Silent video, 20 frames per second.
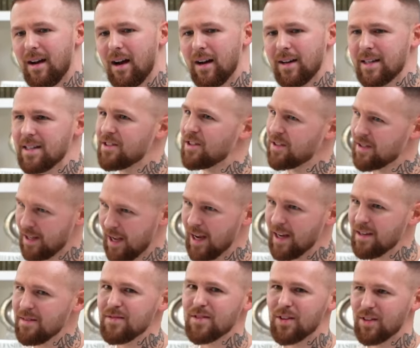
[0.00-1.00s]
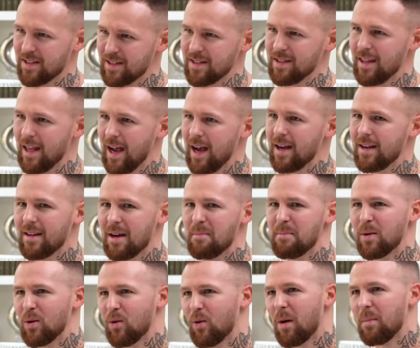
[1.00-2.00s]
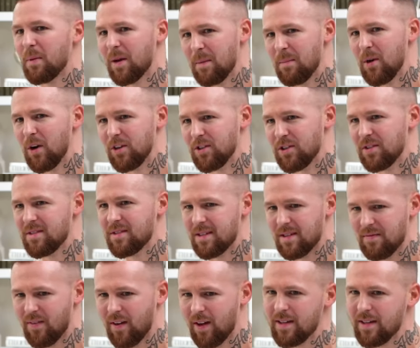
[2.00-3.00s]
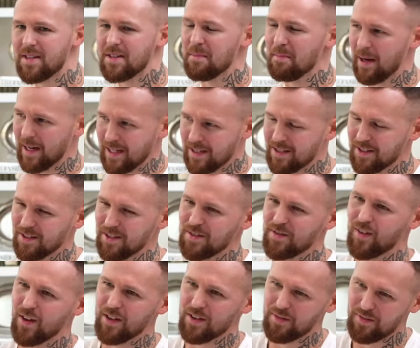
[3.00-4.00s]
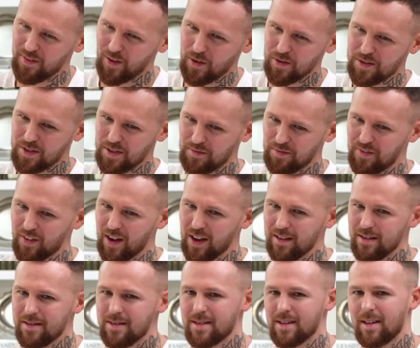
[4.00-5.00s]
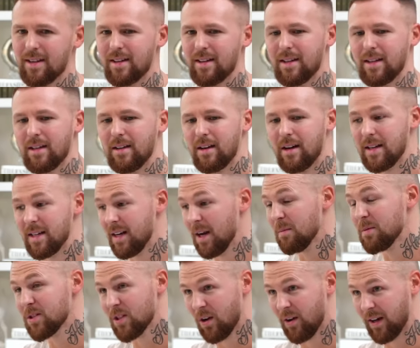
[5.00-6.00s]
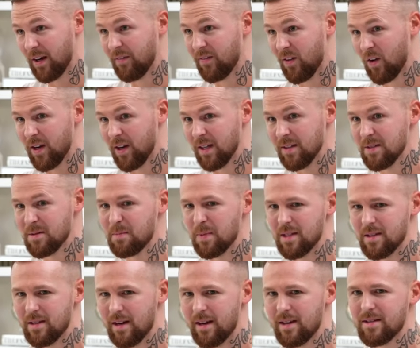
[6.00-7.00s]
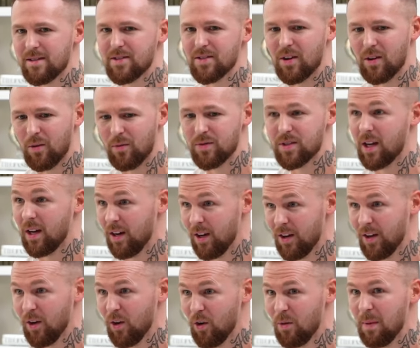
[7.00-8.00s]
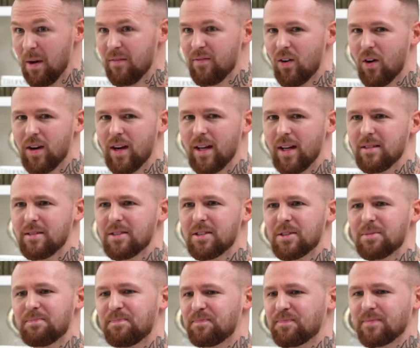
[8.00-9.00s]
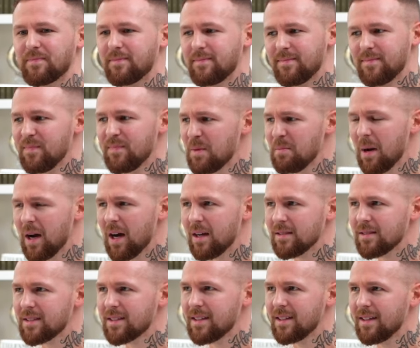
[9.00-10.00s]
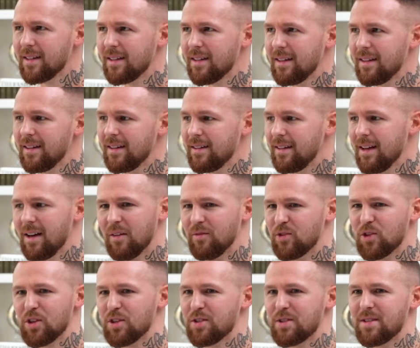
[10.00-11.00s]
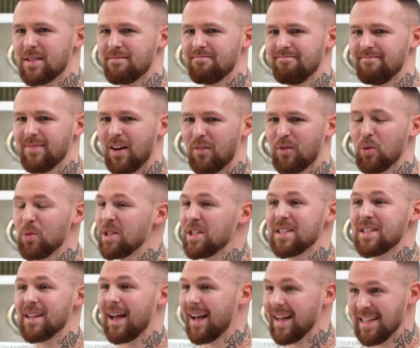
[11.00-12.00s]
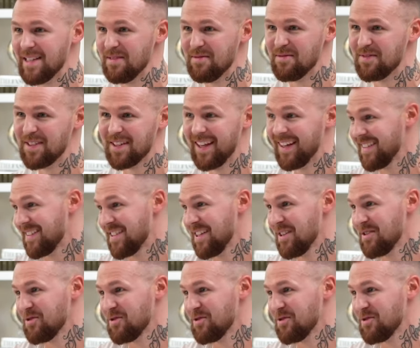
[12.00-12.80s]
I need to save. So I did that. I built up an emergency fund, a maintenance fund, floating fund. I ended up starting a finance business, so obviously I learned a lot about finance. But yeah, I've always saved. That's mm-hmm.